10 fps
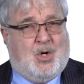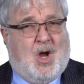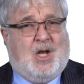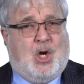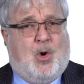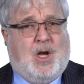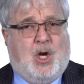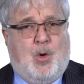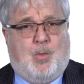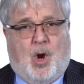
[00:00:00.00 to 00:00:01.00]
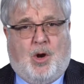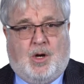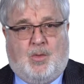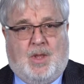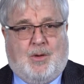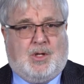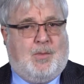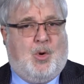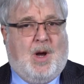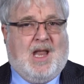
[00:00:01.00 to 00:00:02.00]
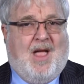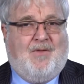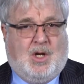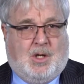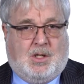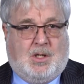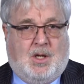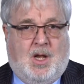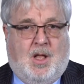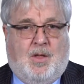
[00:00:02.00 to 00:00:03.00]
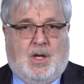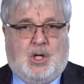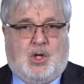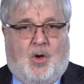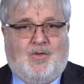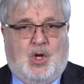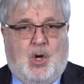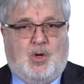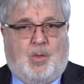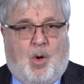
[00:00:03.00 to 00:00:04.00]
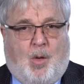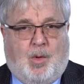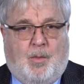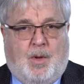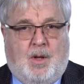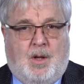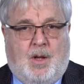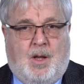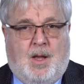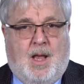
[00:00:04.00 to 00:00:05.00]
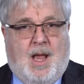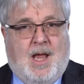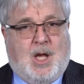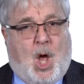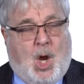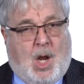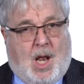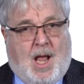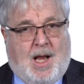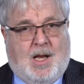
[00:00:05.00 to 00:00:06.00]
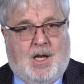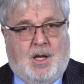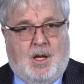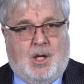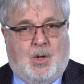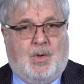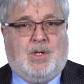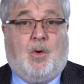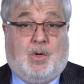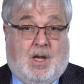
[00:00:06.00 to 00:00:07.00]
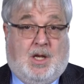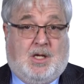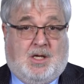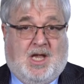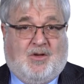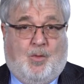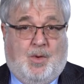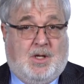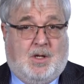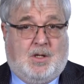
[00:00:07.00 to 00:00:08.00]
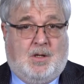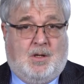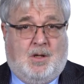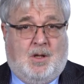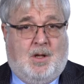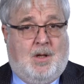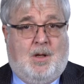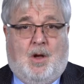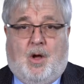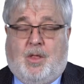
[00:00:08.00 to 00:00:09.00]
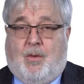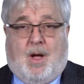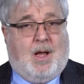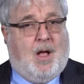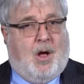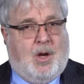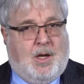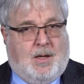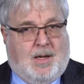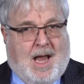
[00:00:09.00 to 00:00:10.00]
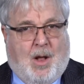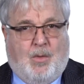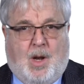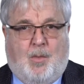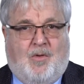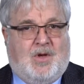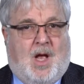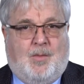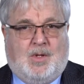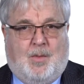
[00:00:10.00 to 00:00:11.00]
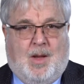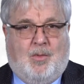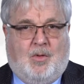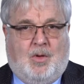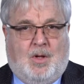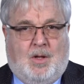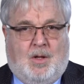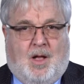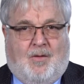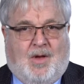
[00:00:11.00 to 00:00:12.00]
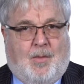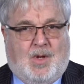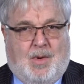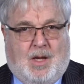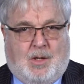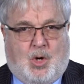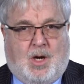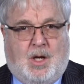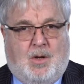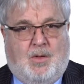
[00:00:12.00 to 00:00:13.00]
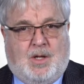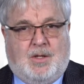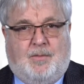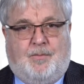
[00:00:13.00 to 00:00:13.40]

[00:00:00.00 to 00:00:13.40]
trying to create a new product without some direct evidence that it solves a user problem is unlikely to result in a successful business, although I can't count the number of times that people have come to me trying to do this.